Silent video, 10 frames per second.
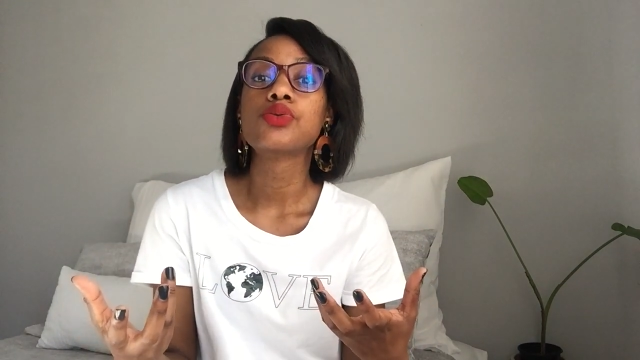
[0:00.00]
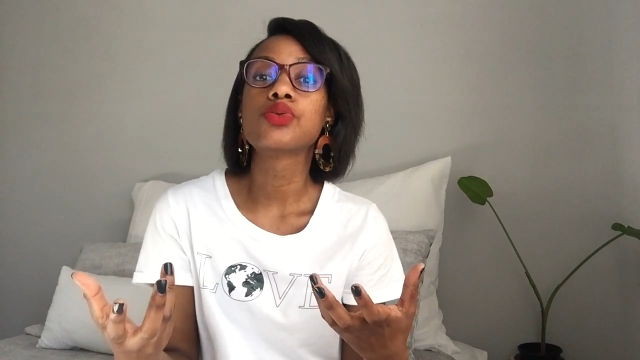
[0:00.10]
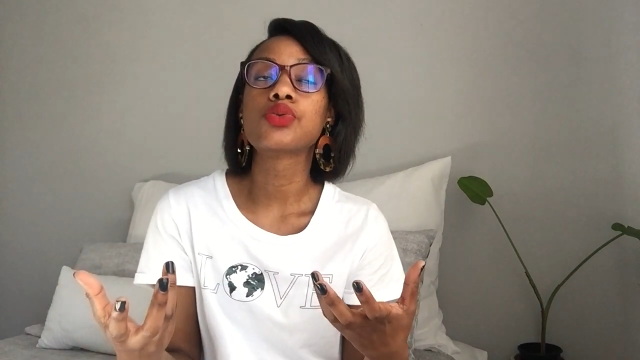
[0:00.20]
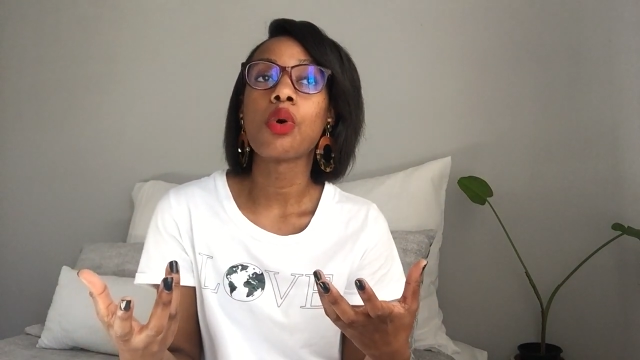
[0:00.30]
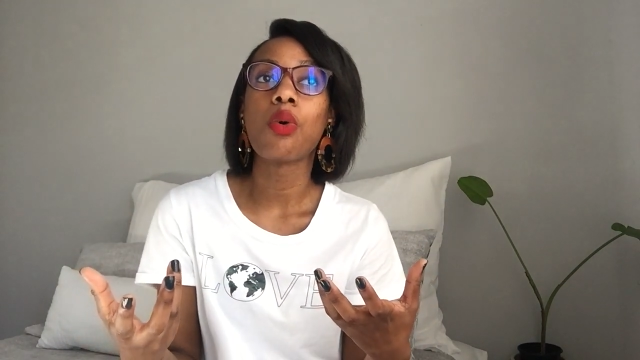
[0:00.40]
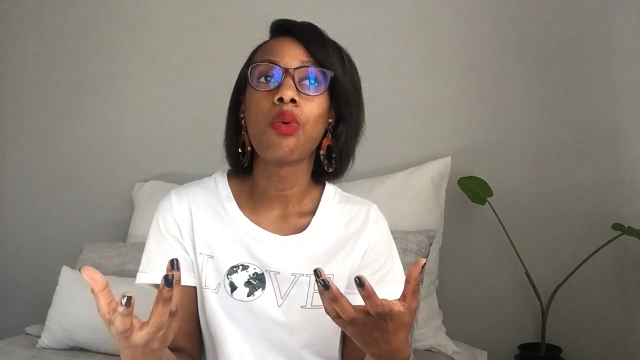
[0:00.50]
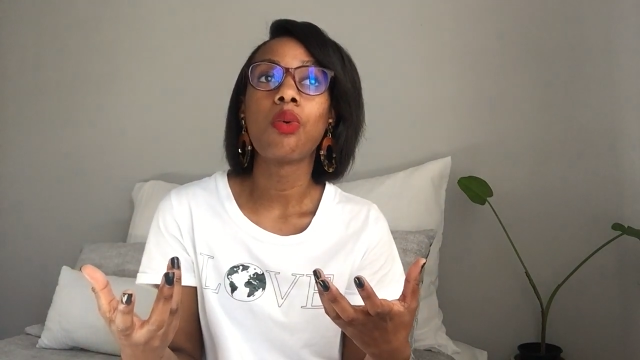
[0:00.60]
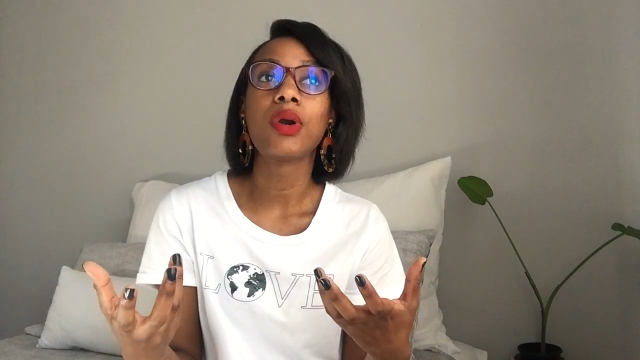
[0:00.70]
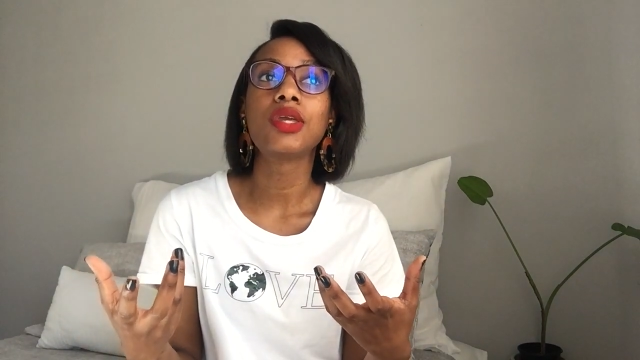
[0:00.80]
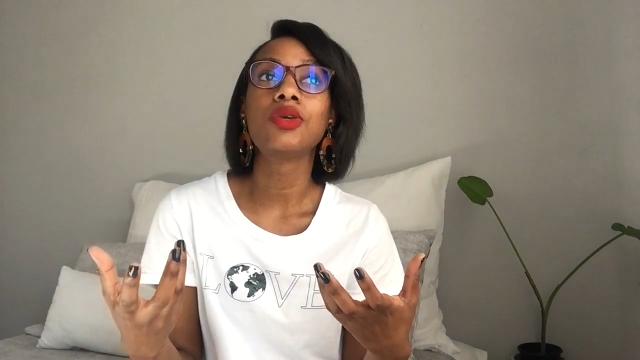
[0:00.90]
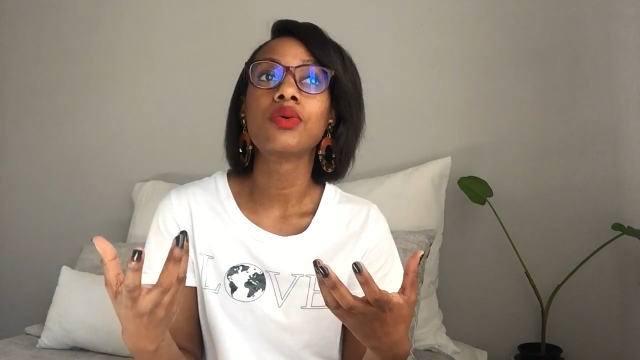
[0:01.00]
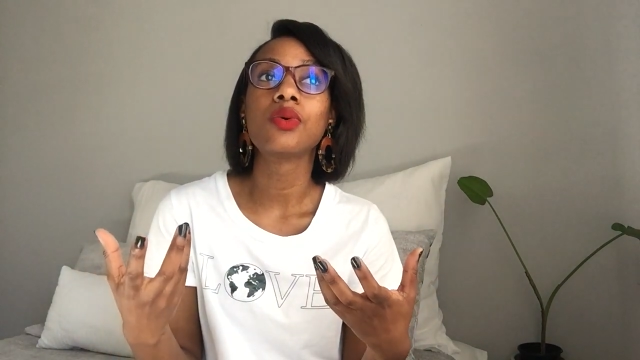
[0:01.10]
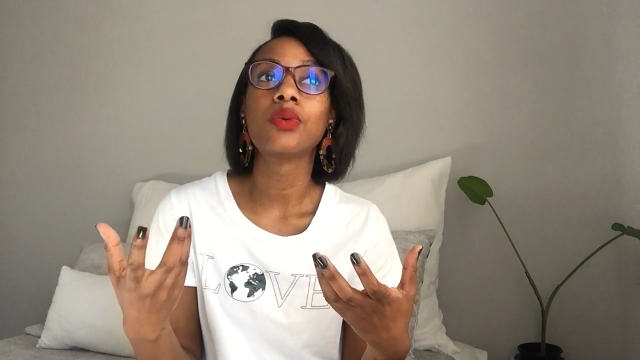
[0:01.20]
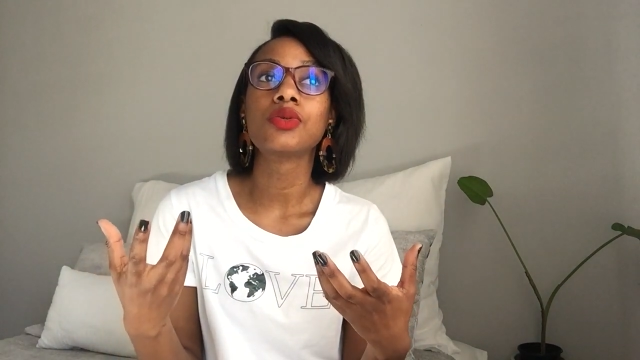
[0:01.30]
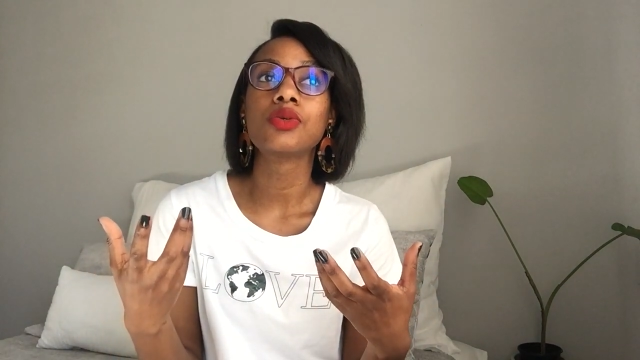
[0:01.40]
So
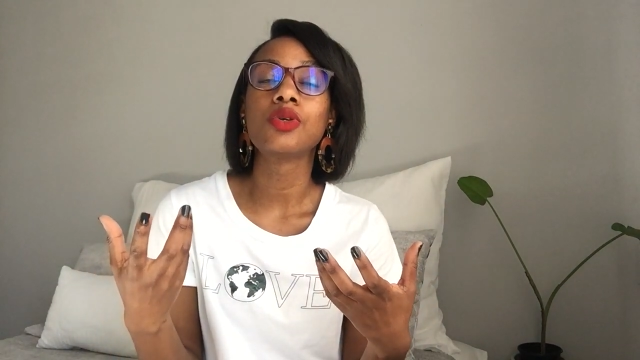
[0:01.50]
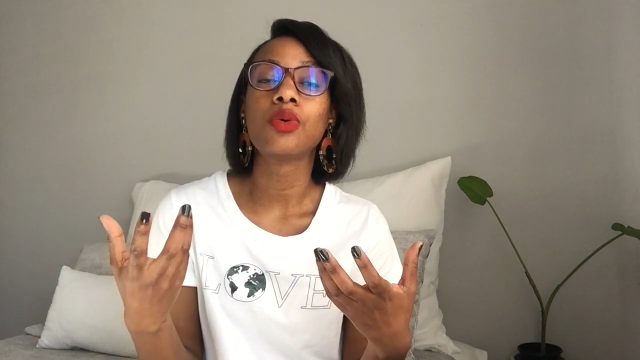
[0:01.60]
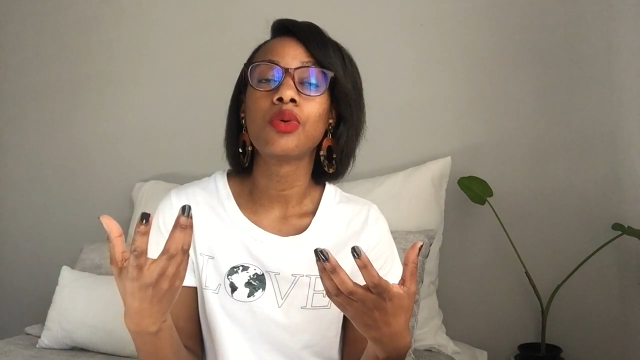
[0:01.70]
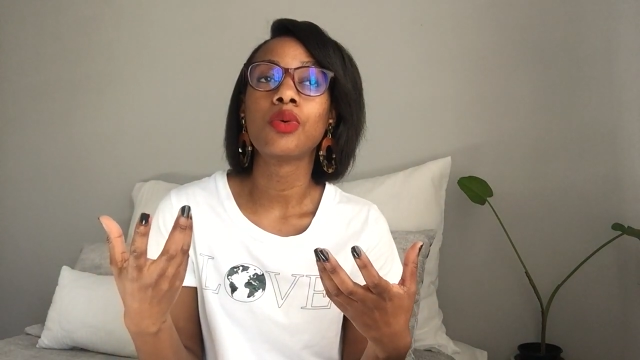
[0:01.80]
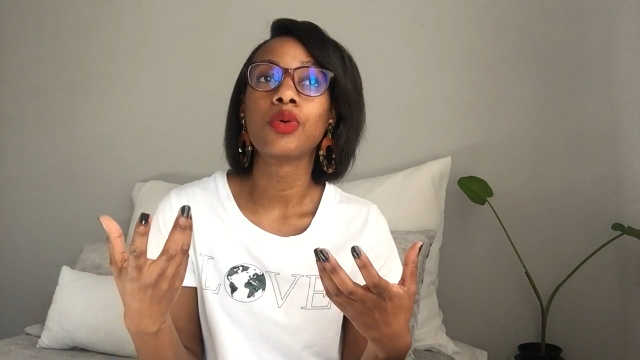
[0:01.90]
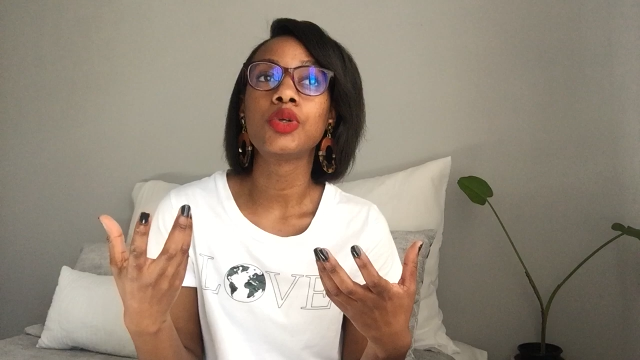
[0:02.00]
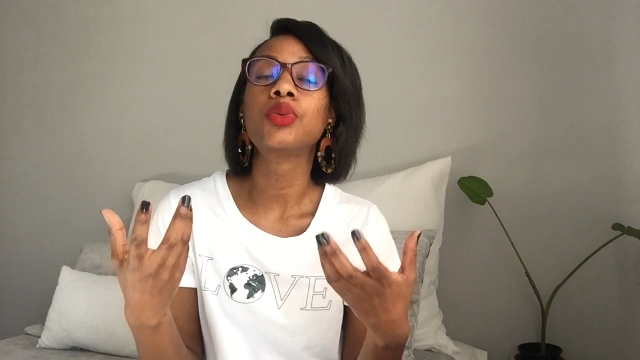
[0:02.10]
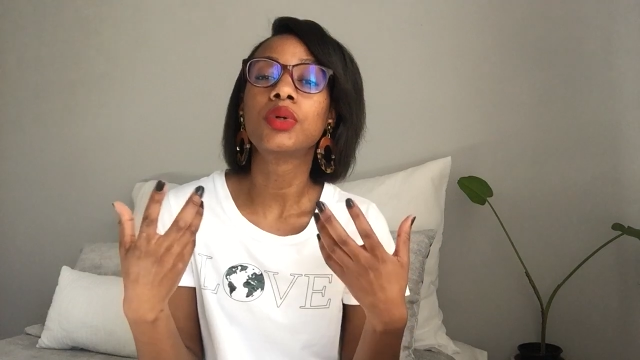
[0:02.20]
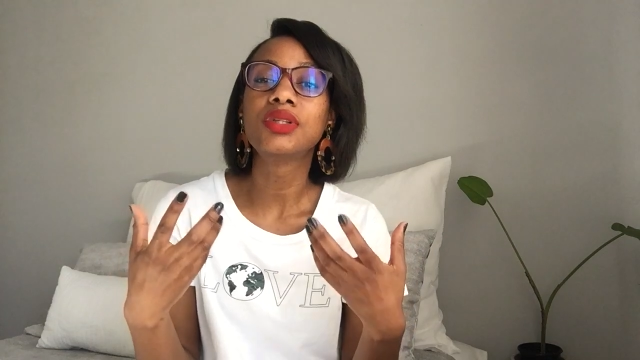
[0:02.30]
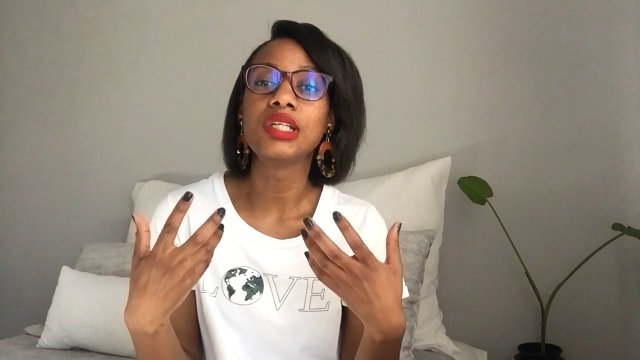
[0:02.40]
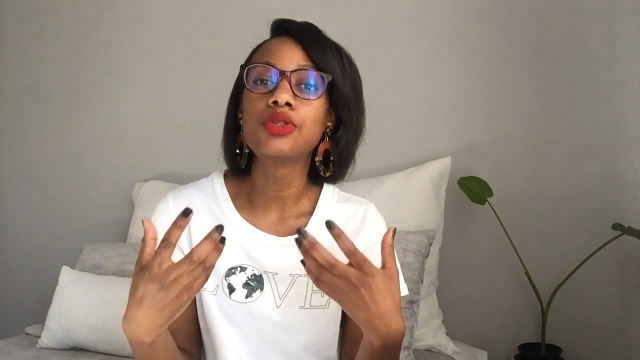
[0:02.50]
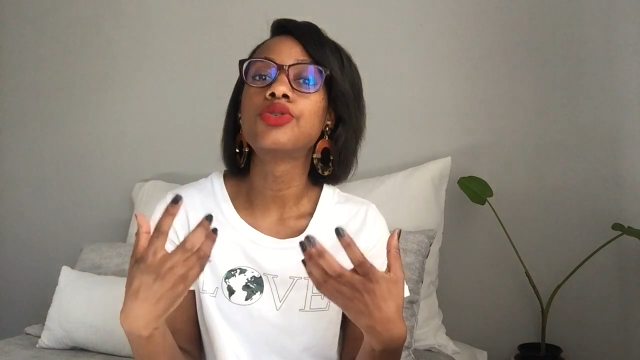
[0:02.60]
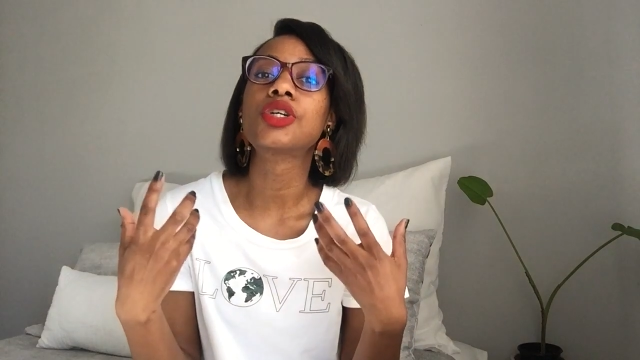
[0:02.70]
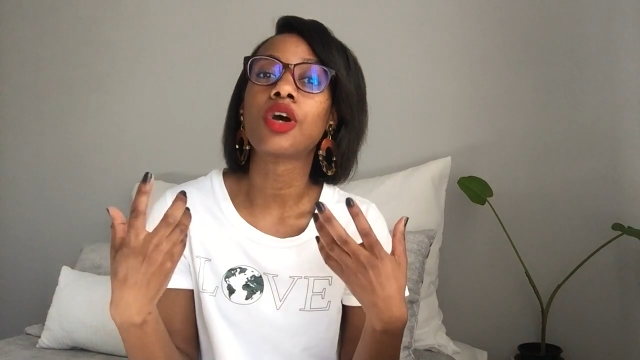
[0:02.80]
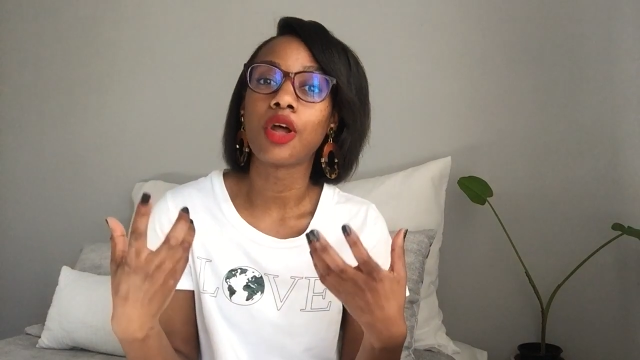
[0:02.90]
you will need to
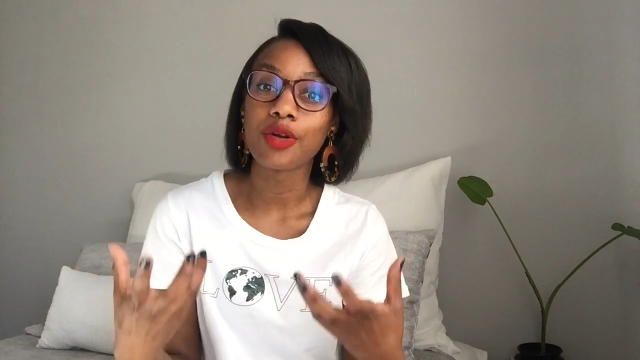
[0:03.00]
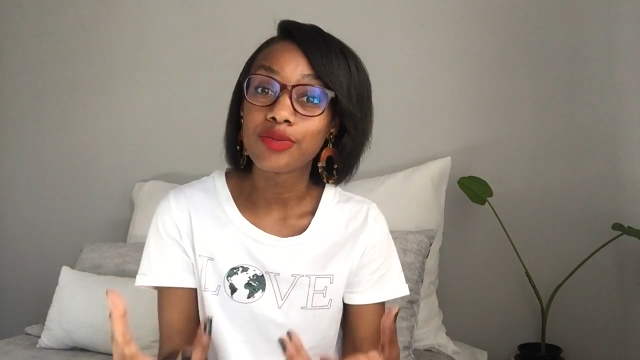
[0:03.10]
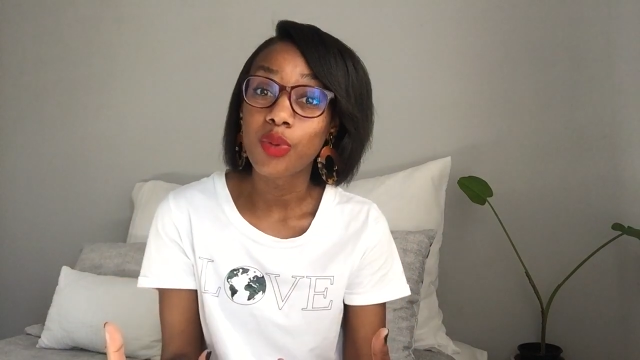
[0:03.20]
drink a lot of